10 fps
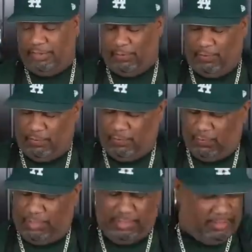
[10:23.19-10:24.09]
You know,
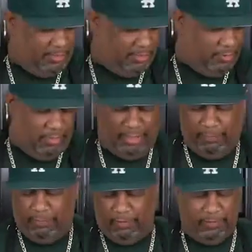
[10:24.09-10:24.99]
1, 2 of
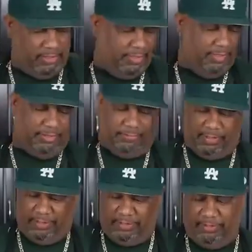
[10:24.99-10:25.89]
these pork butts. Look at this
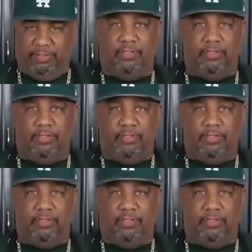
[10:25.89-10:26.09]
right here.